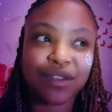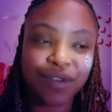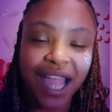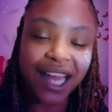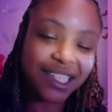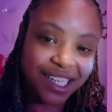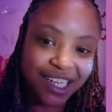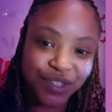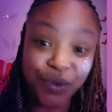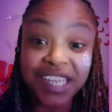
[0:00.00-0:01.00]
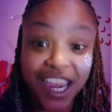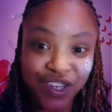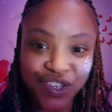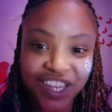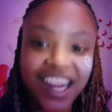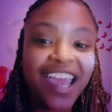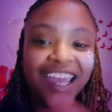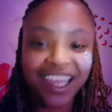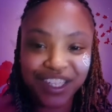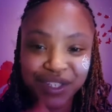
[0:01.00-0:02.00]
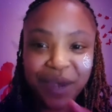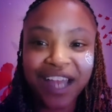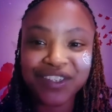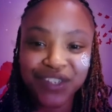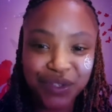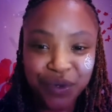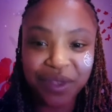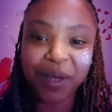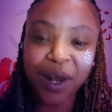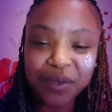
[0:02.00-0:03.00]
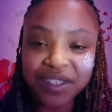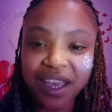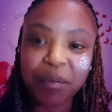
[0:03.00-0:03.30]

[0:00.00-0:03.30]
And the reality is, your intention is to actually draw them closer,